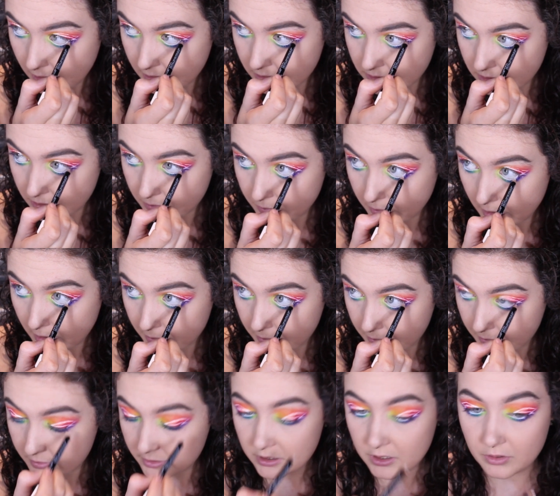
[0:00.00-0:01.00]
as you can
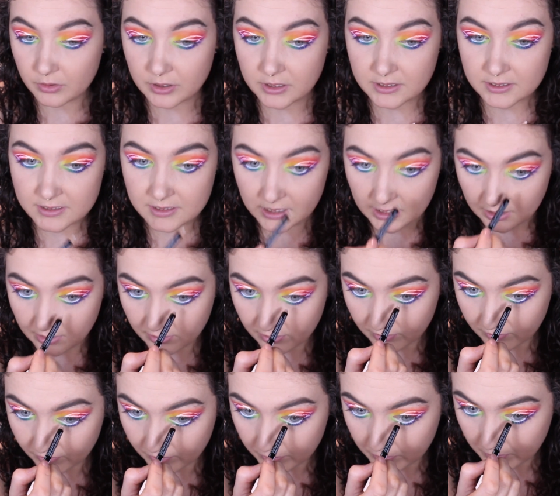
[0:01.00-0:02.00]
probably notice,
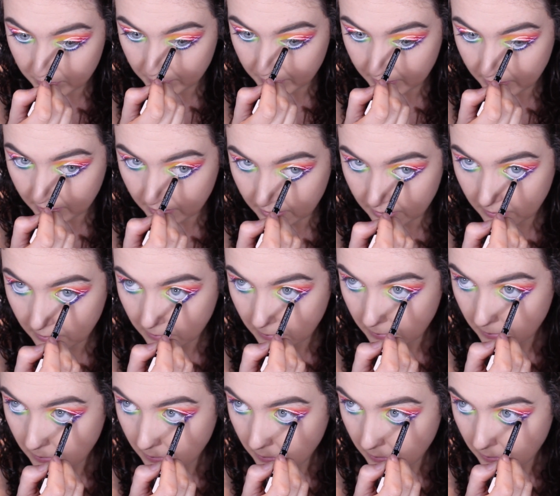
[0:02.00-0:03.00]
like from comparing
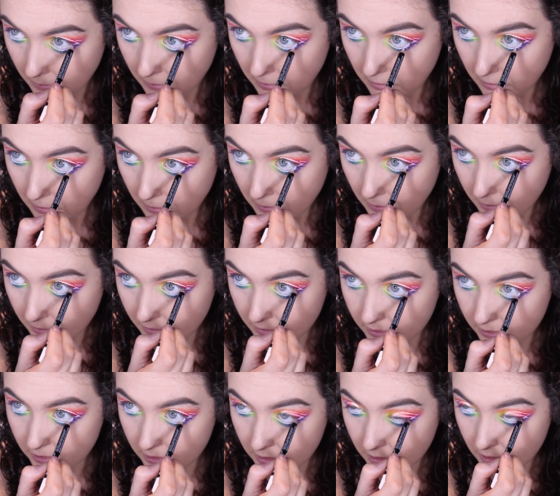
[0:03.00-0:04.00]

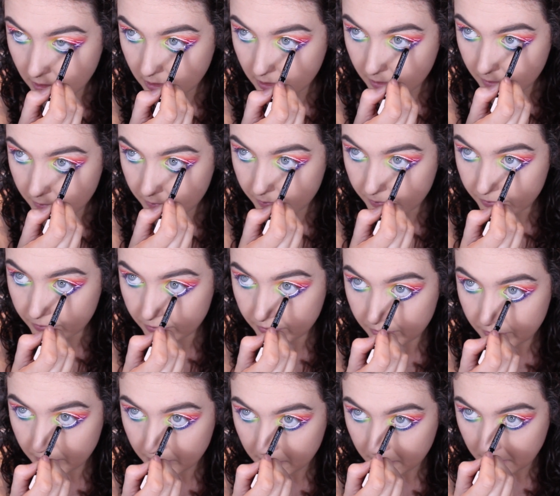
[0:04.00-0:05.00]
the
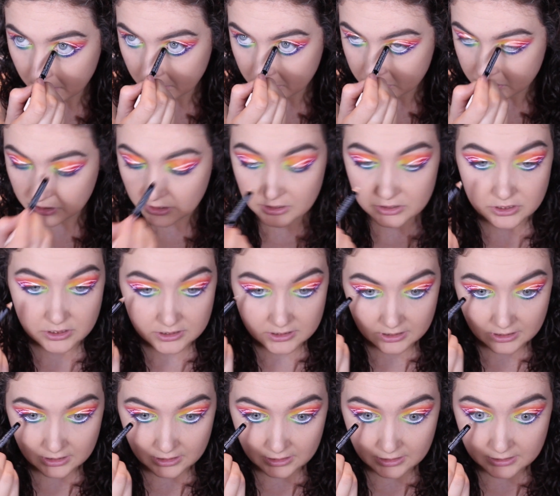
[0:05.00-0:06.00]
introduction
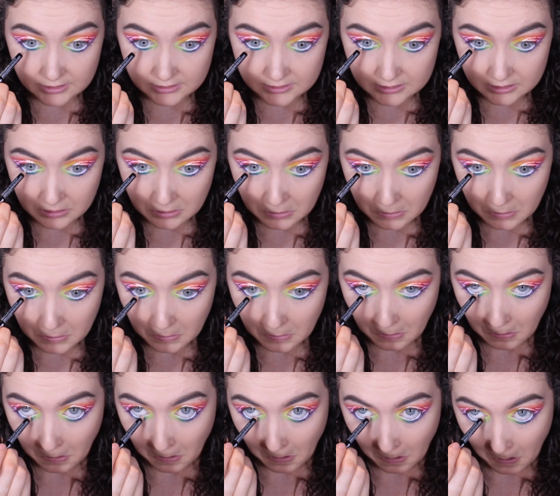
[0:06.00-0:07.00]
to this,
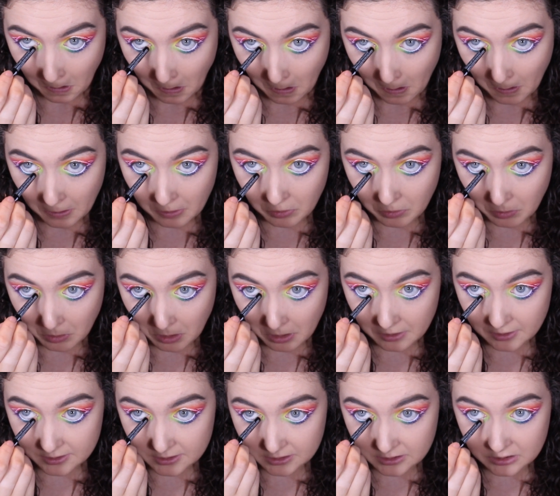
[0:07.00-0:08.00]
you
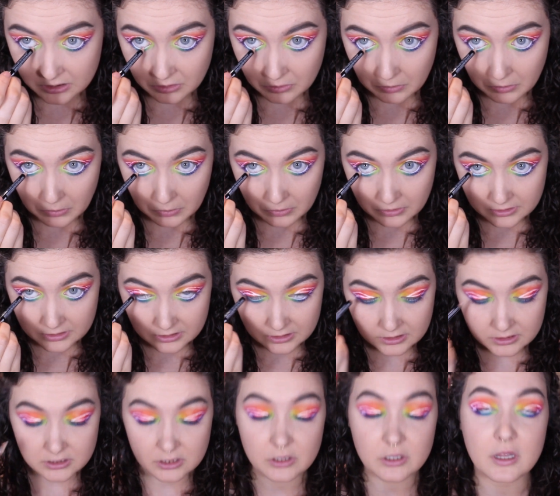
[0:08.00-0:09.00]
honestly don't notice
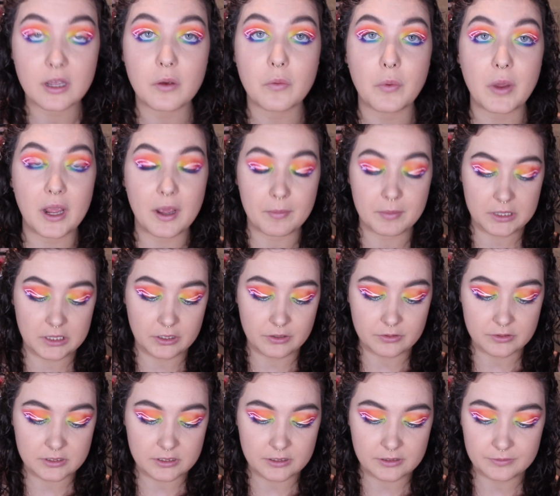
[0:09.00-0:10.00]
unless you're like way up
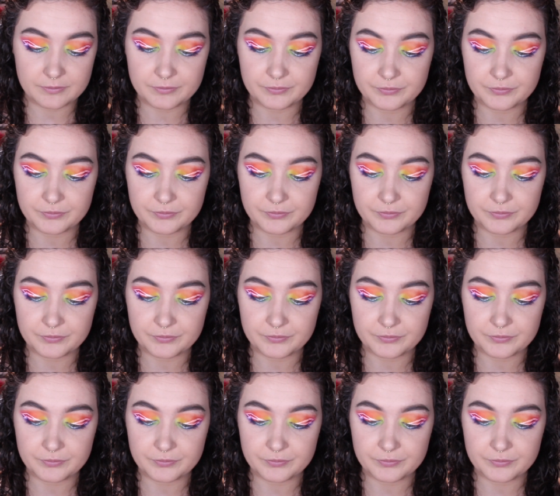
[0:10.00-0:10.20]
close.